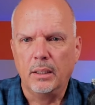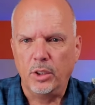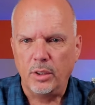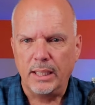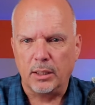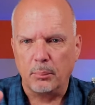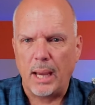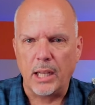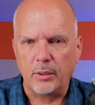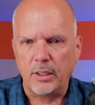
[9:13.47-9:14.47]
You can get the
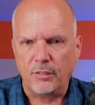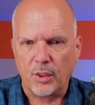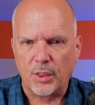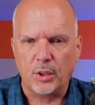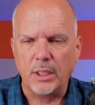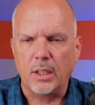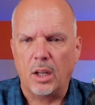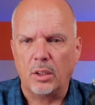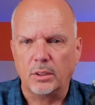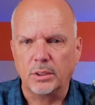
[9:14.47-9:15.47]
battery for thirty
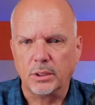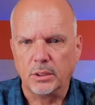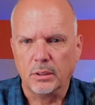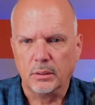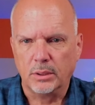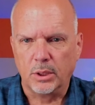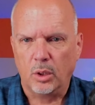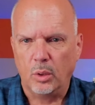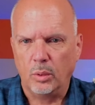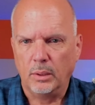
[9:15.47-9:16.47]
dollars.
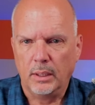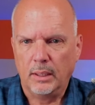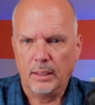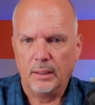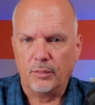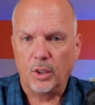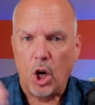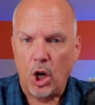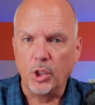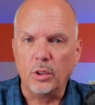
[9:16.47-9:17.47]
So for
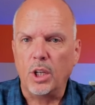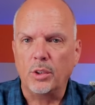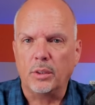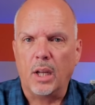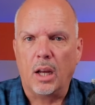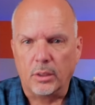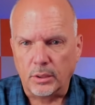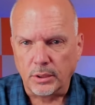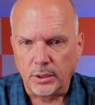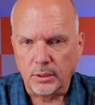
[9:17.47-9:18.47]
under one hundred
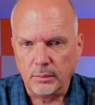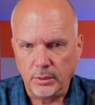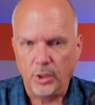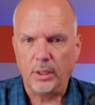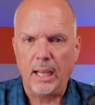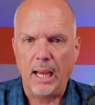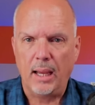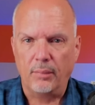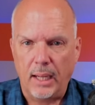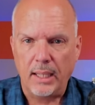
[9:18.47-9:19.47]
dollars, you can
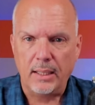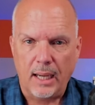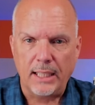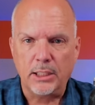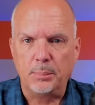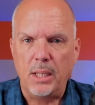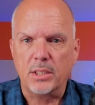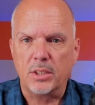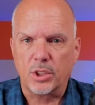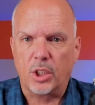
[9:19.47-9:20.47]
have a nice
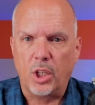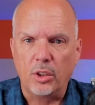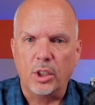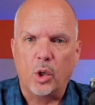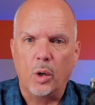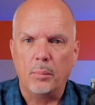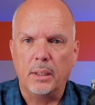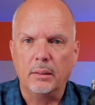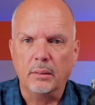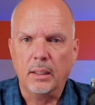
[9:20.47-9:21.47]
piece of security
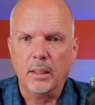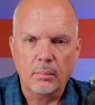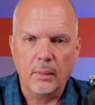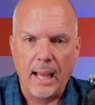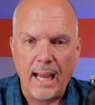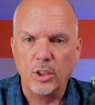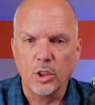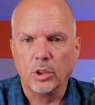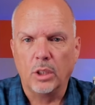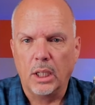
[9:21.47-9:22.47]
equipment at
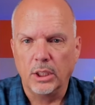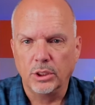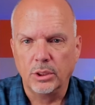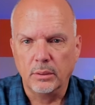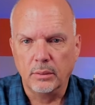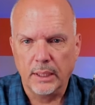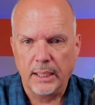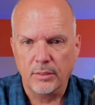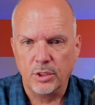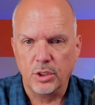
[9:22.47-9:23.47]
your garage that
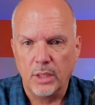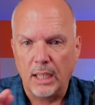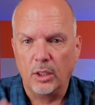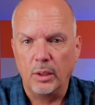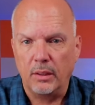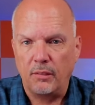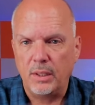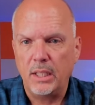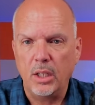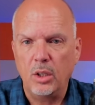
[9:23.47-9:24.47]
gives you not only the
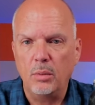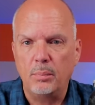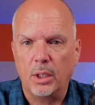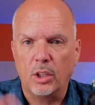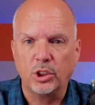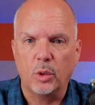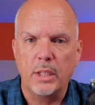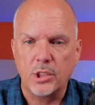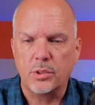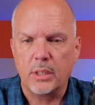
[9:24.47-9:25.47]
video, but also
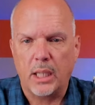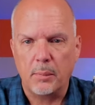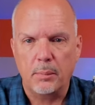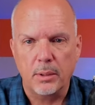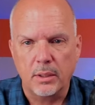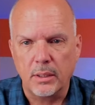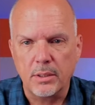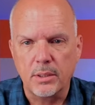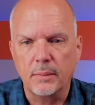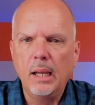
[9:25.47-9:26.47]
entry
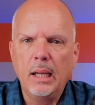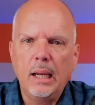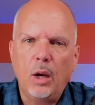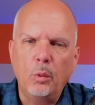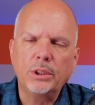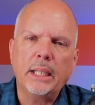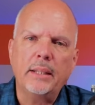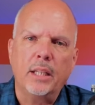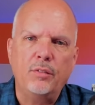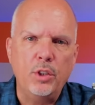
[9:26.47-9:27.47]
capabilities. I will
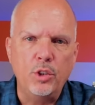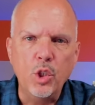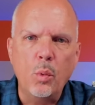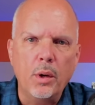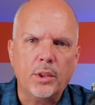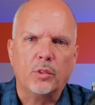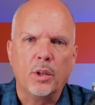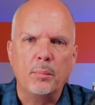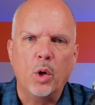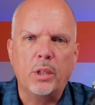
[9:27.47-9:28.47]
say that if you do want the
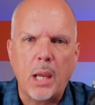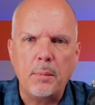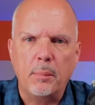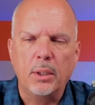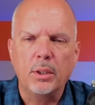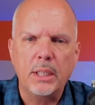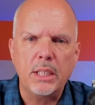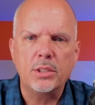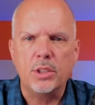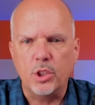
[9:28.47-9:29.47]
remote
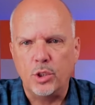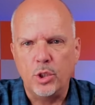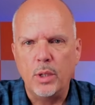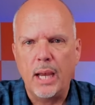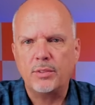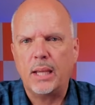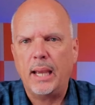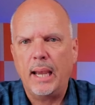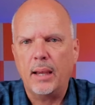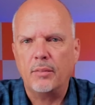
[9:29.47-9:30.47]
capabilities, you do have to
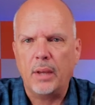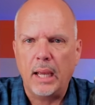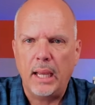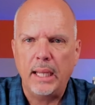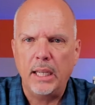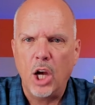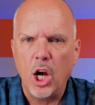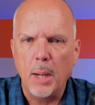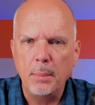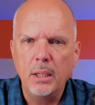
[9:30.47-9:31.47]
have a
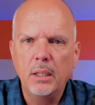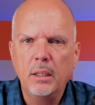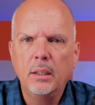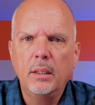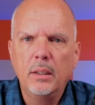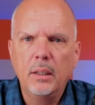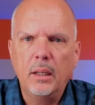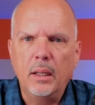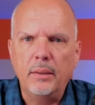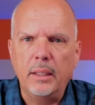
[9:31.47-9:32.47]
hub,
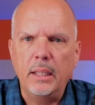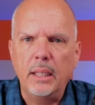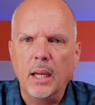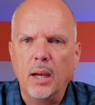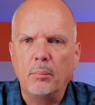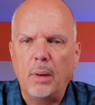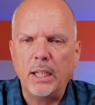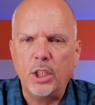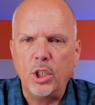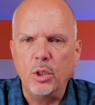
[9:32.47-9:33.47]
the uh,
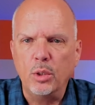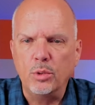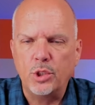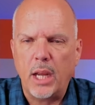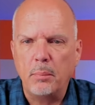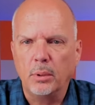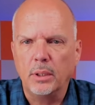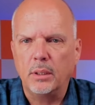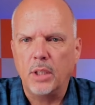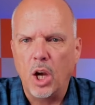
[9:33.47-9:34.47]
MyQ
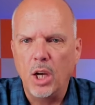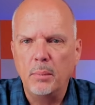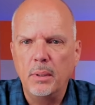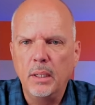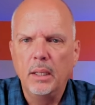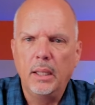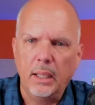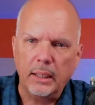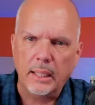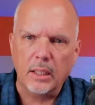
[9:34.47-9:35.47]
Chamberlain hub.
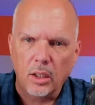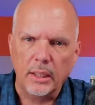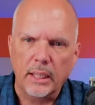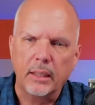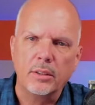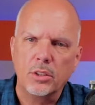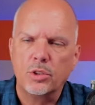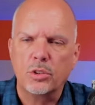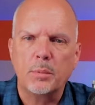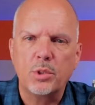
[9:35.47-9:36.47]
And again, I'll link it in the
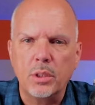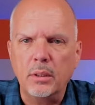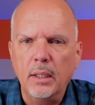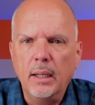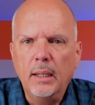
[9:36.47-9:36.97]
description.